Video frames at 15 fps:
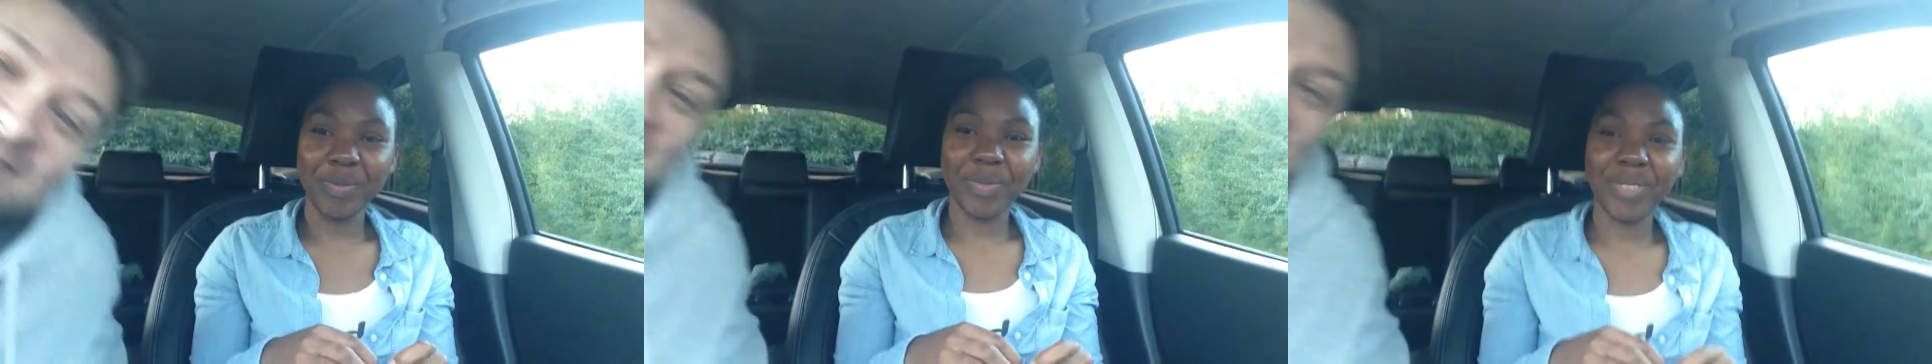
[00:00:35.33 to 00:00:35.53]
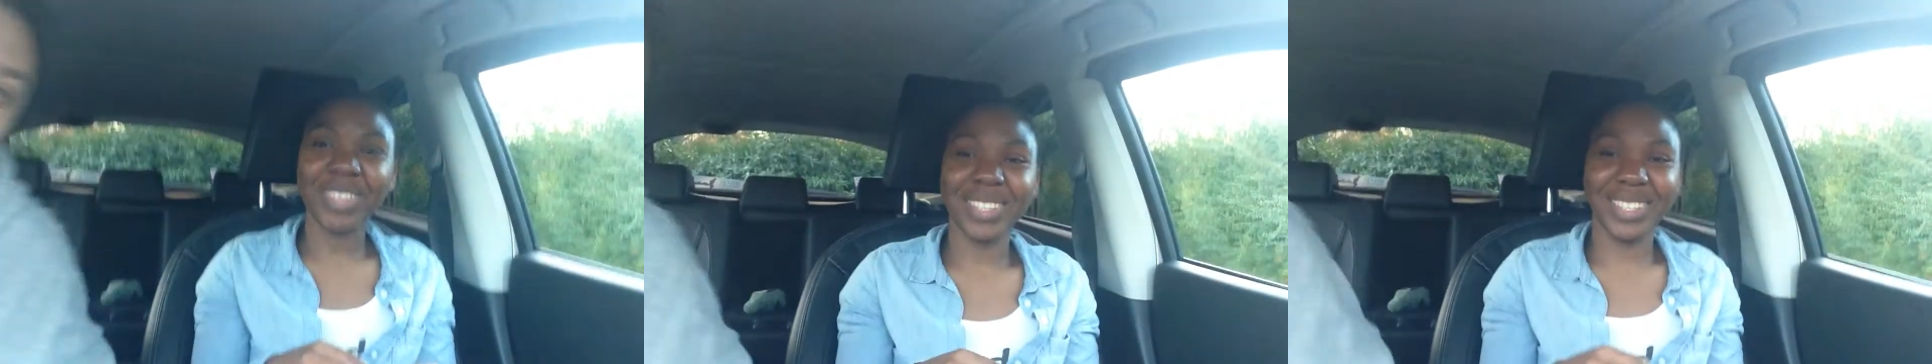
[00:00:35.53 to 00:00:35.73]

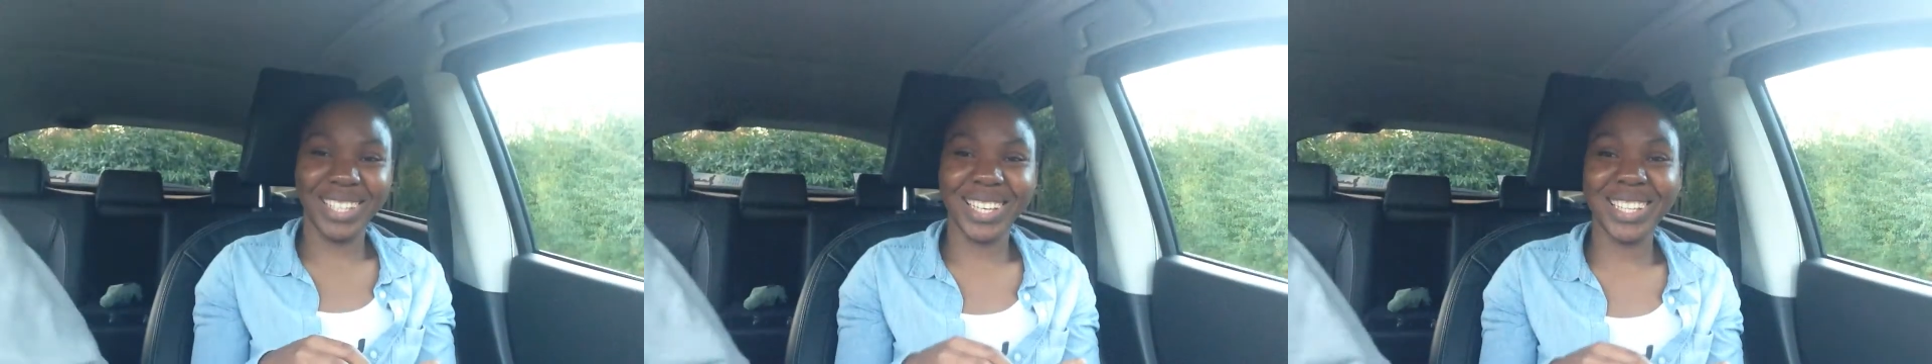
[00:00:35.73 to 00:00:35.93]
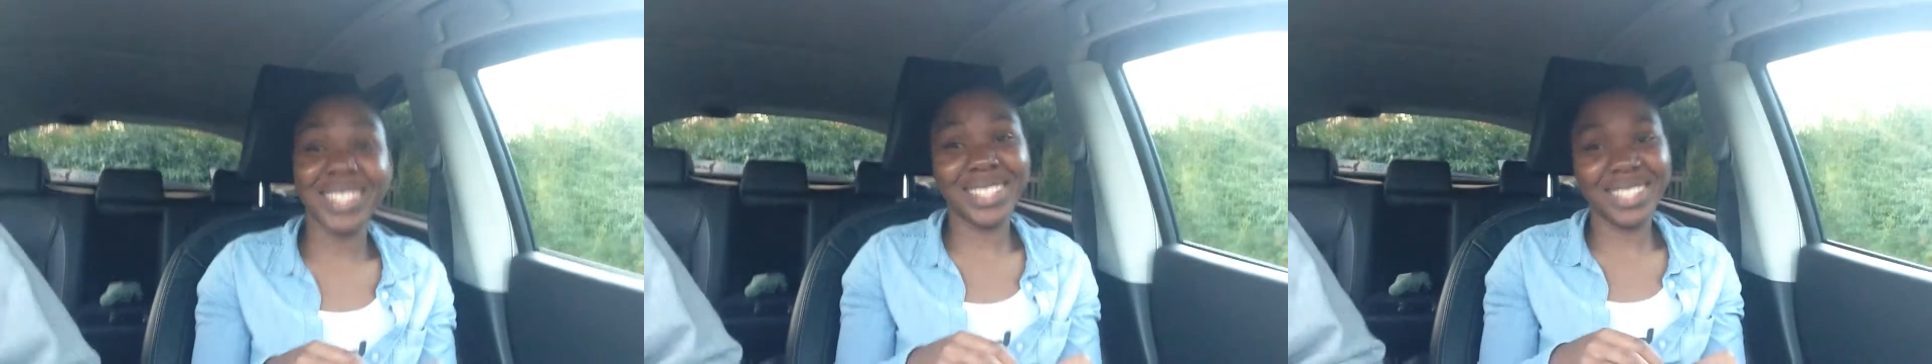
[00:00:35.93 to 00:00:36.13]
Yeah,
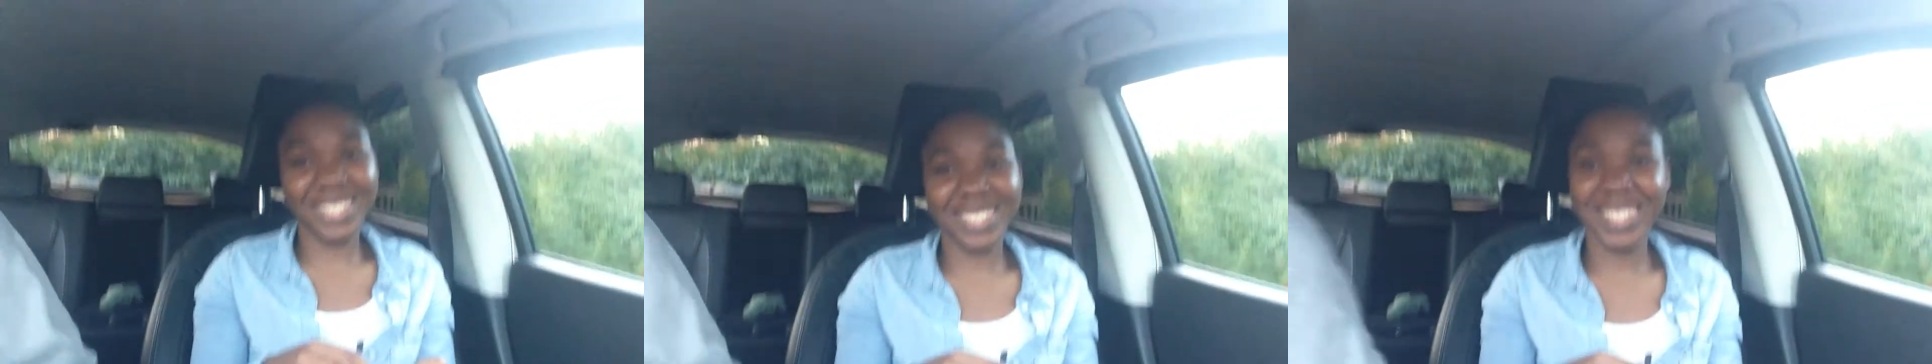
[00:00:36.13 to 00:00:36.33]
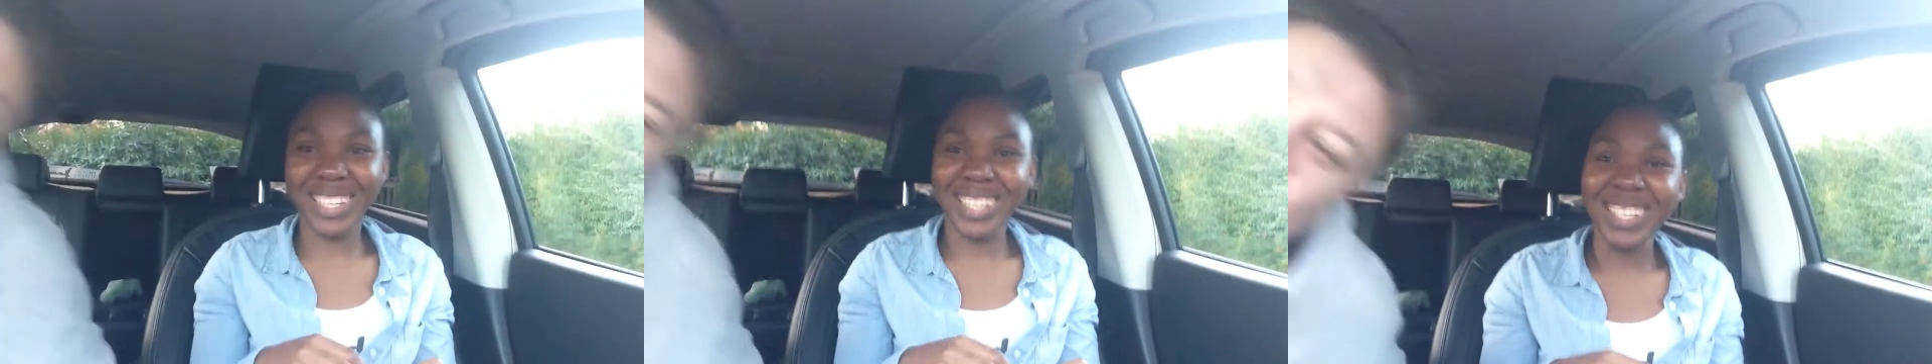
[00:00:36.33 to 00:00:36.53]
Leticia. Well,
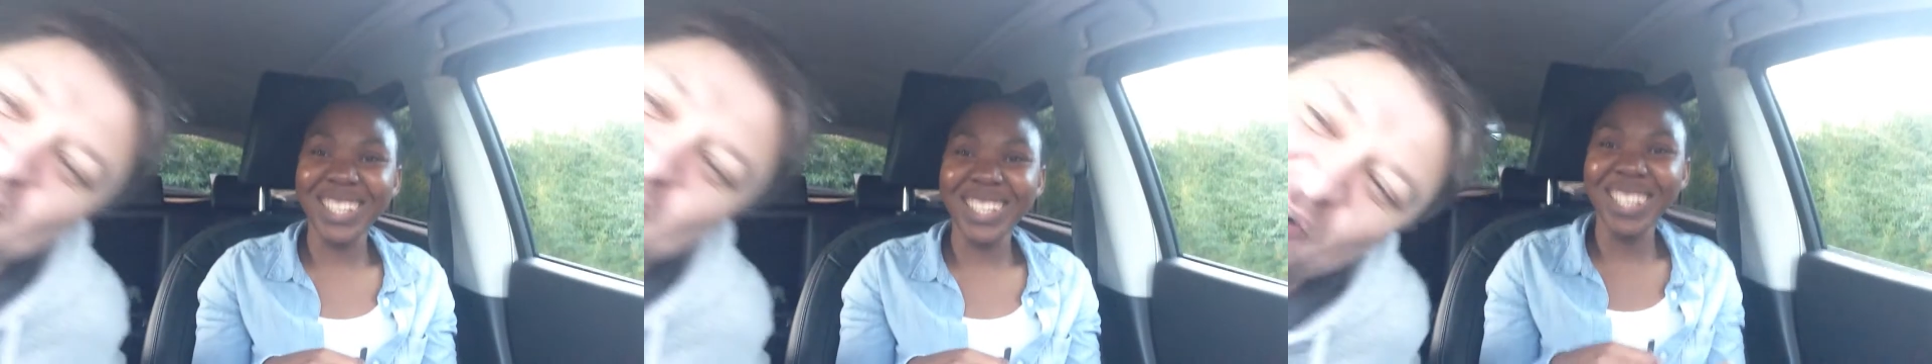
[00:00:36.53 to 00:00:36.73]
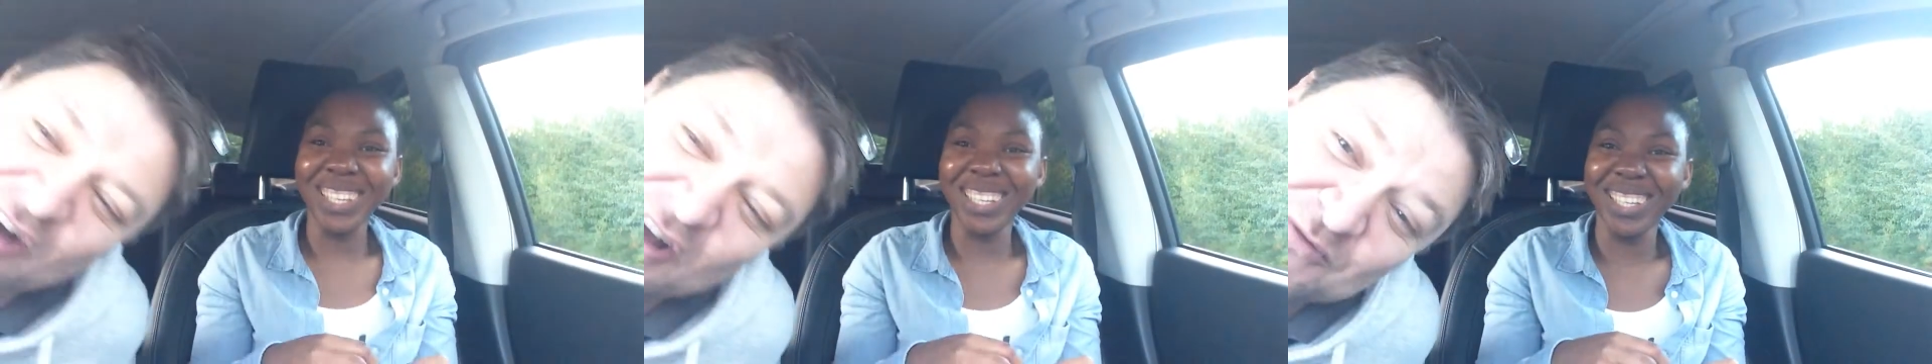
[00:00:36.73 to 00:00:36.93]
it's not.
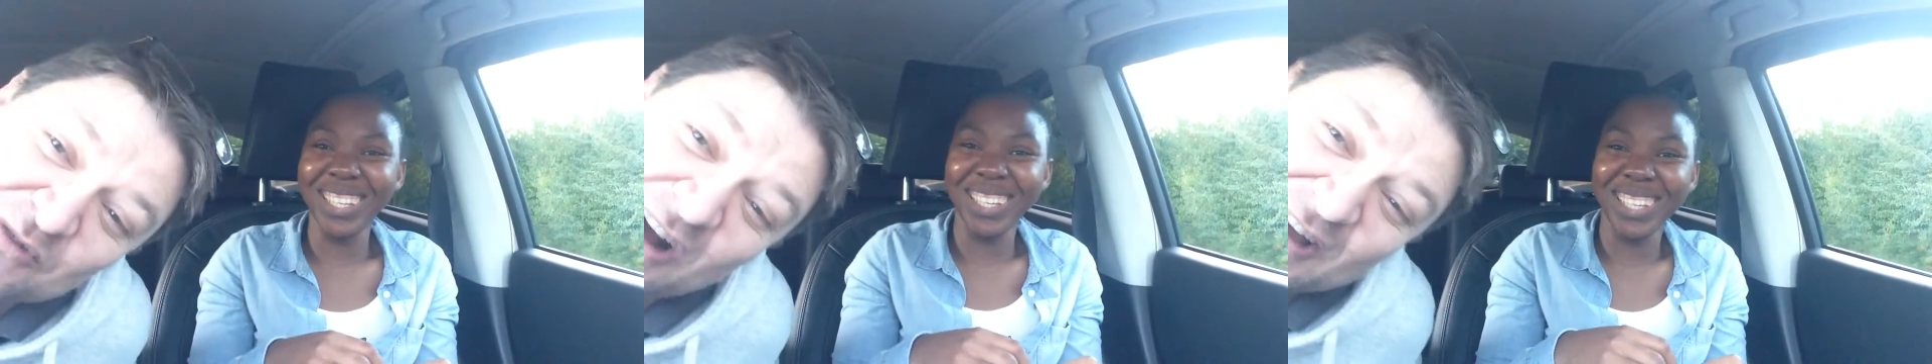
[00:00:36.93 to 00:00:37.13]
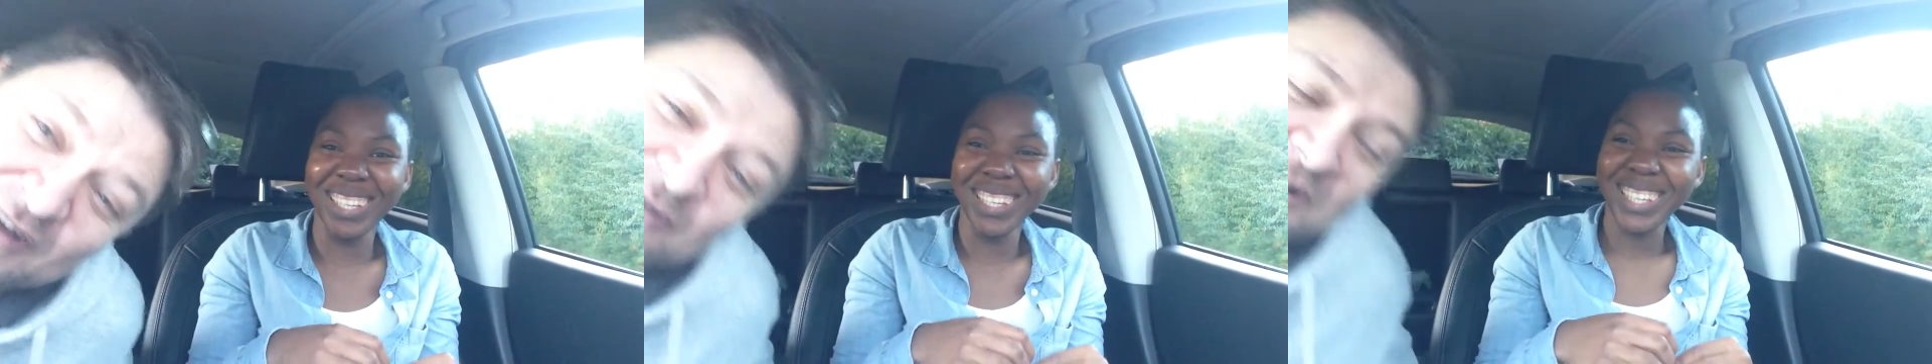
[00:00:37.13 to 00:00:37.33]
That's what I
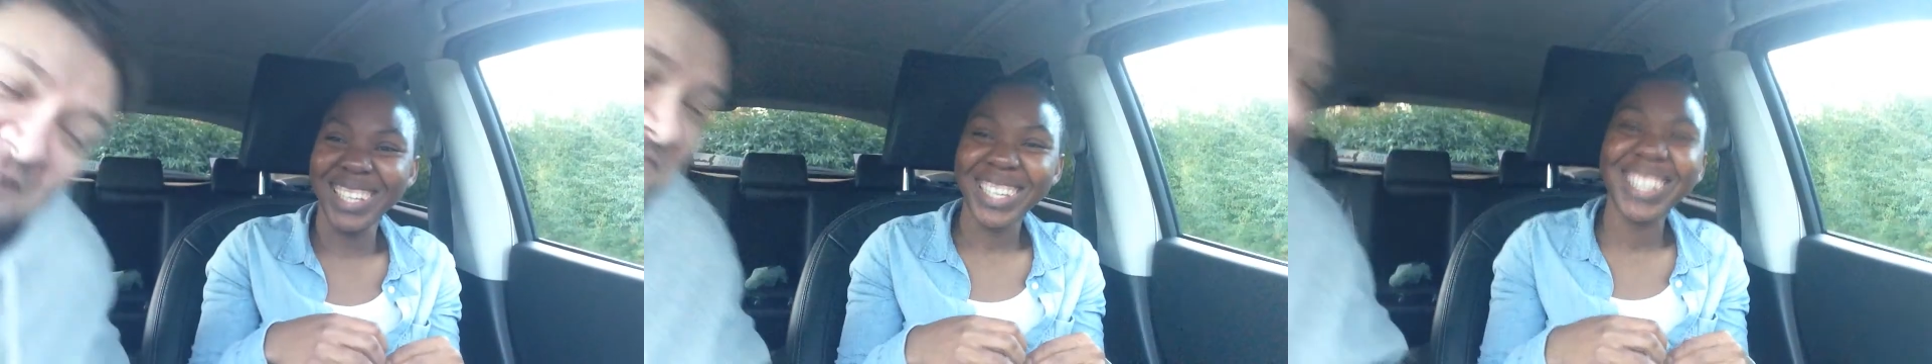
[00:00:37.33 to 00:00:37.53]
call her.